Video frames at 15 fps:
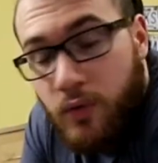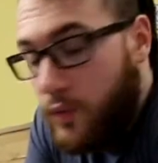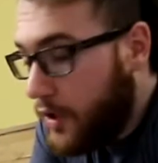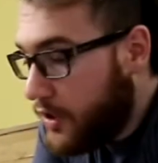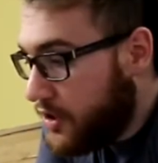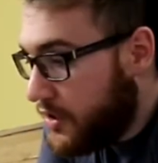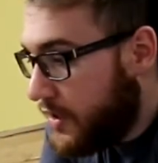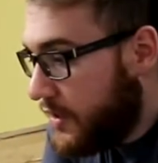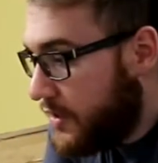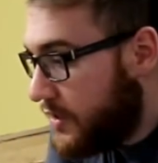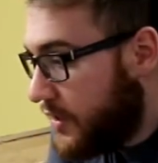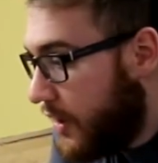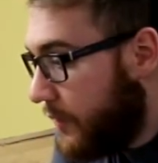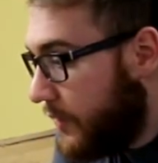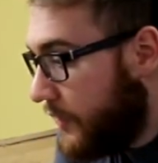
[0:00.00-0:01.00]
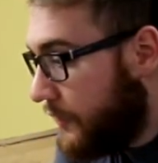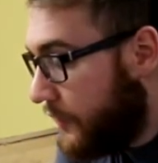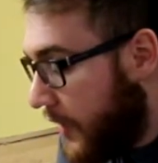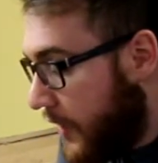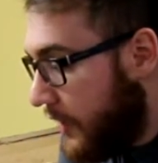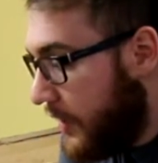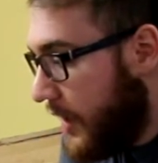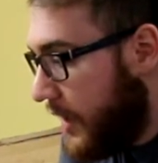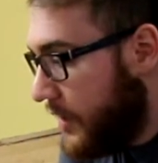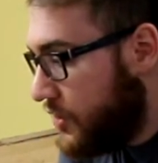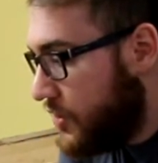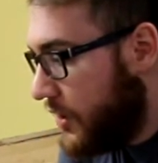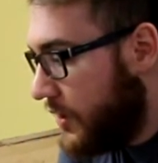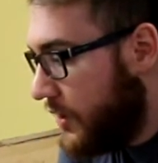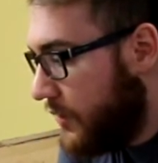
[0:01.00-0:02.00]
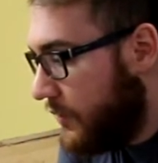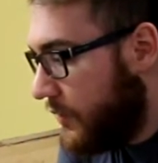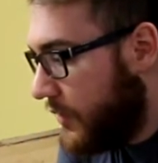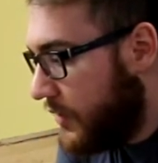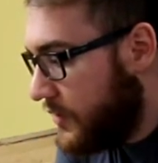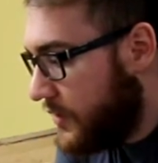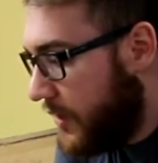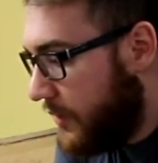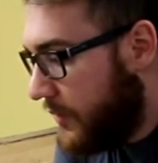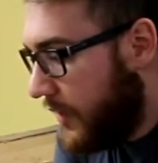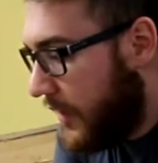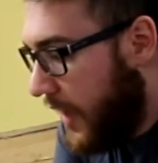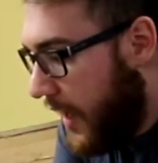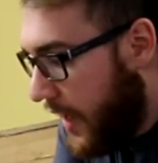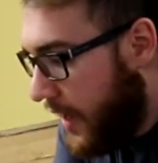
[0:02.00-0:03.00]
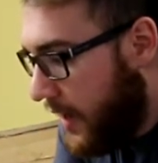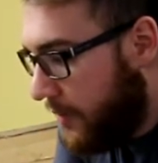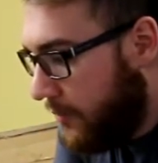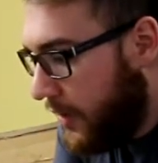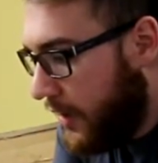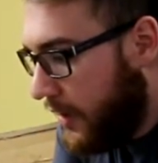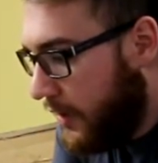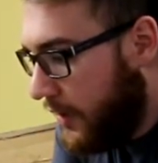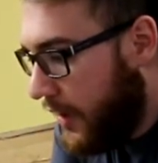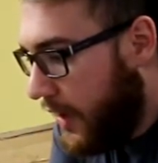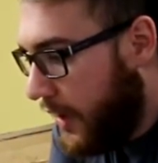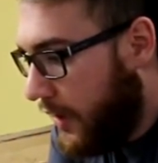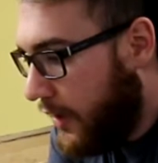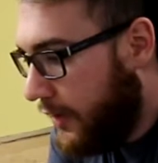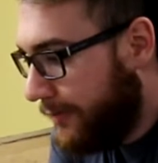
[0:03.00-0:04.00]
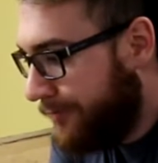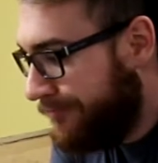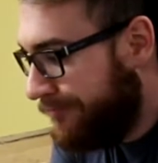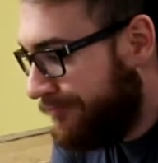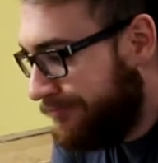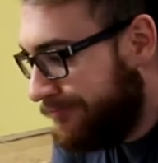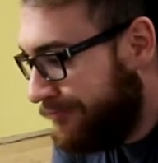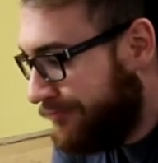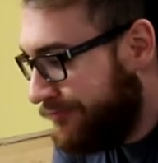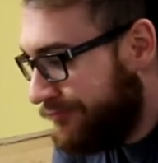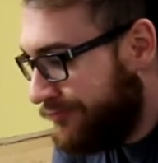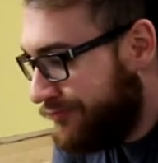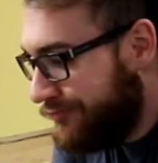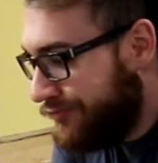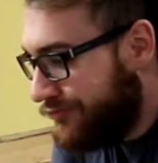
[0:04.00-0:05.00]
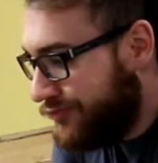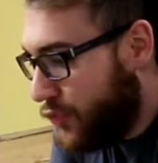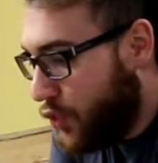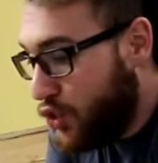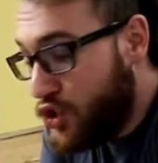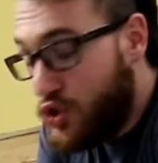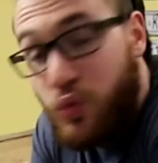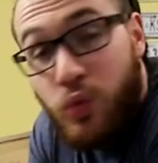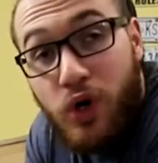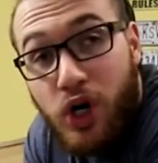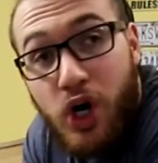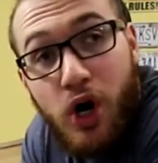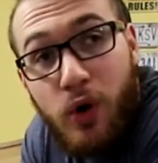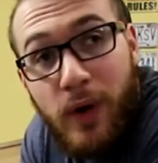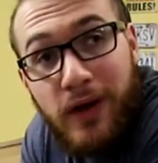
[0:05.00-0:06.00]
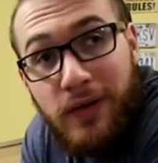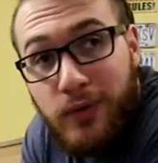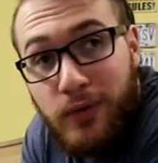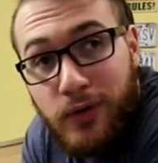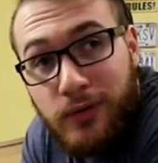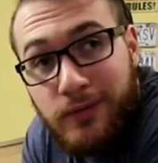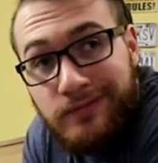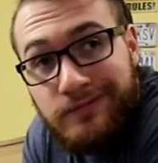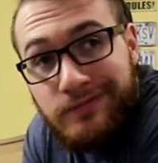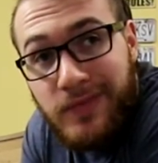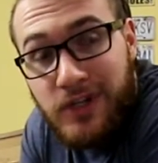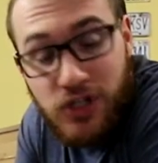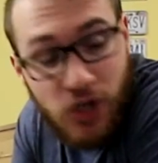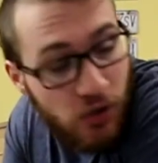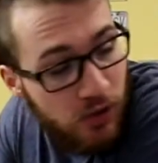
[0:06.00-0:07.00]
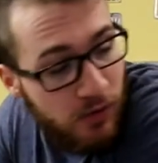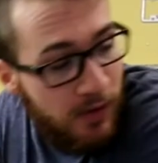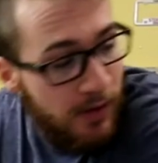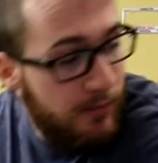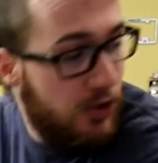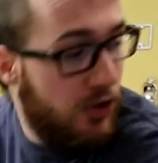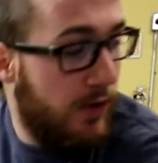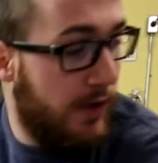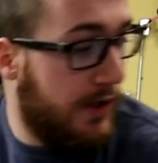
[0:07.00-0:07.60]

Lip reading: we're just gonna start with the front of the engine. We're gonna start with the cam, and then we'll just work our way through. If you don't know what I'm doing,